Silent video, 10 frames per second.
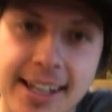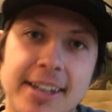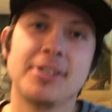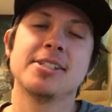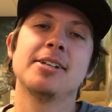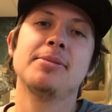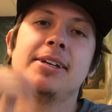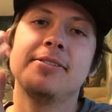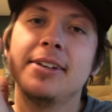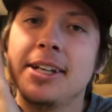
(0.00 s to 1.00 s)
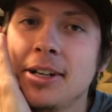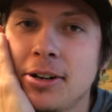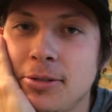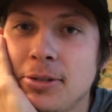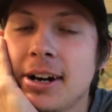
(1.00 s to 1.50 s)
He's, and there's gonna be a
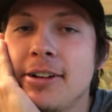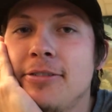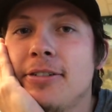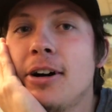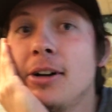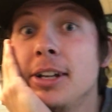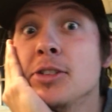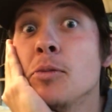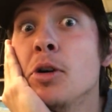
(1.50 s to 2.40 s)
video where I fall, and it's